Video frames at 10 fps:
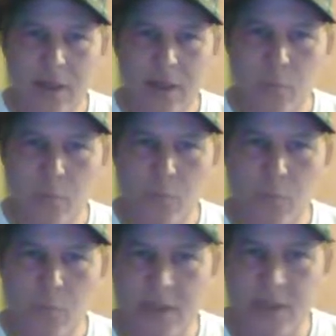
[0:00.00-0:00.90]
without
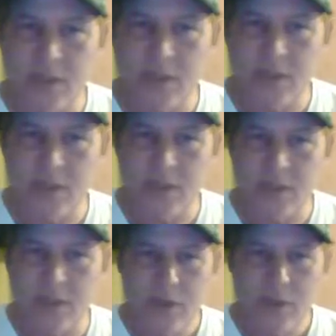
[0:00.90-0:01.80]
costing him a dime.
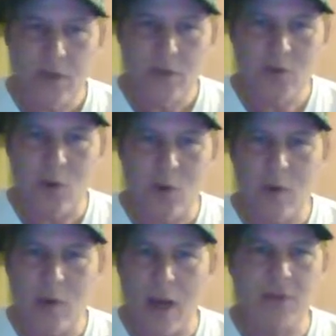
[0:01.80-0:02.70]
So
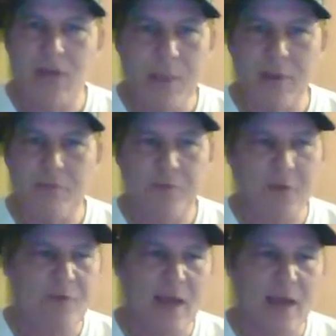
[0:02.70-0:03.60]
I'm just happy for the
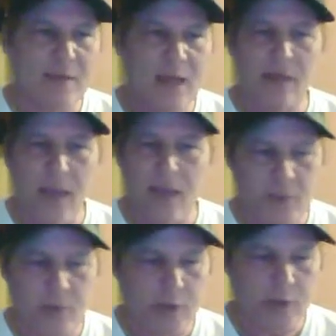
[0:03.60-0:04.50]
fact that, hey,
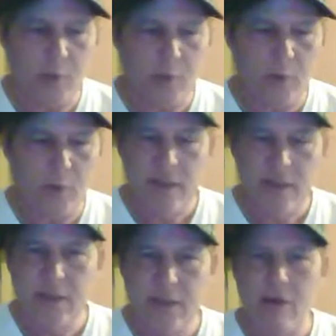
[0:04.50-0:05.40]
you know what,
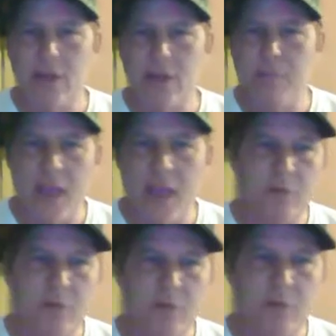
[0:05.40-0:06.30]
they're actually paying, you
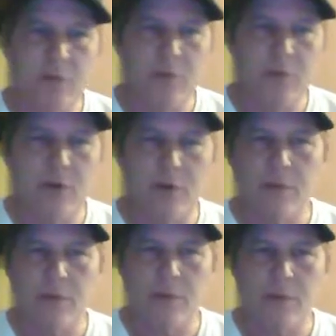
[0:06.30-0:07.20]
know, the
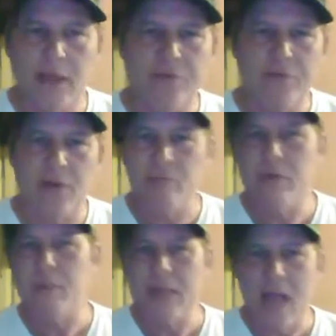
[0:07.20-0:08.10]
airfare to
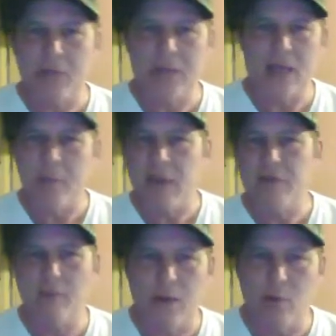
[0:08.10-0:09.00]
bring me down there. They're paying
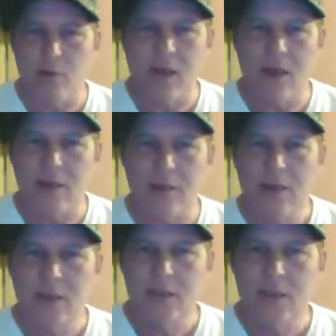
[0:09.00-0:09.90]
for my hotel,
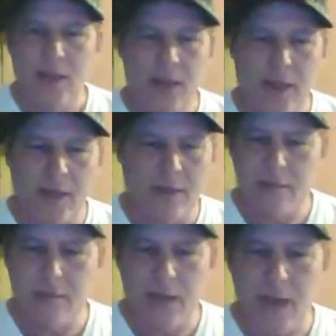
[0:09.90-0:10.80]
and
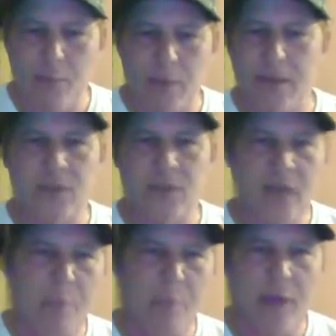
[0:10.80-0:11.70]
I'm going to get this
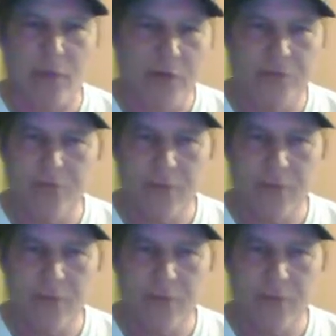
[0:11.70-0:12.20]
car paid off,